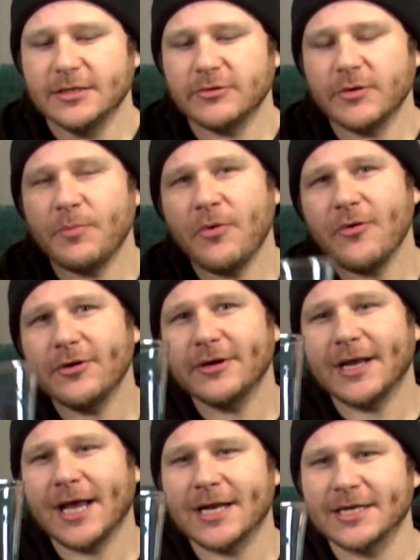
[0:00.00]
look what Porter
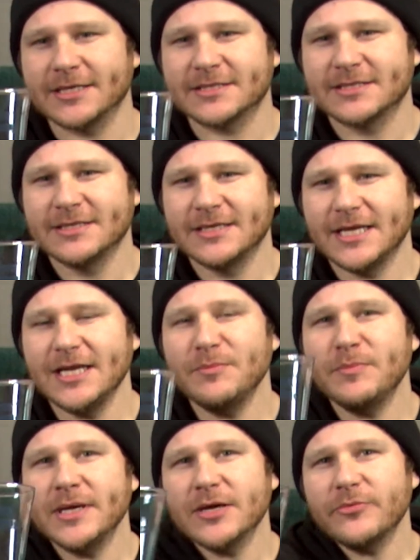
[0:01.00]
got us.
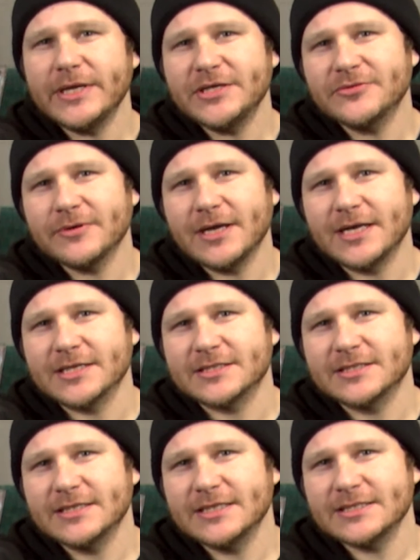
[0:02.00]
In beer we
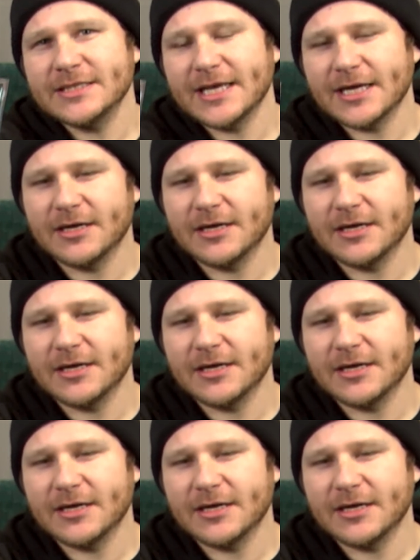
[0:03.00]
trust. Isn't that